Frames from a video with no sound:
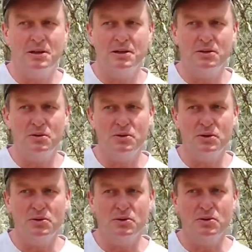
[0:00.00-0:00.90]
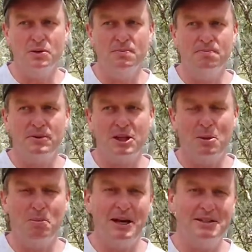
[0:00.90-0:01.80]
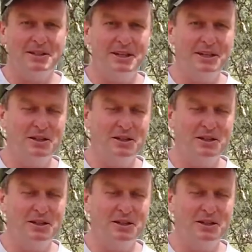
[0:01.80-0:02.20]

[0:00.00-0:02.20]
your, your capacity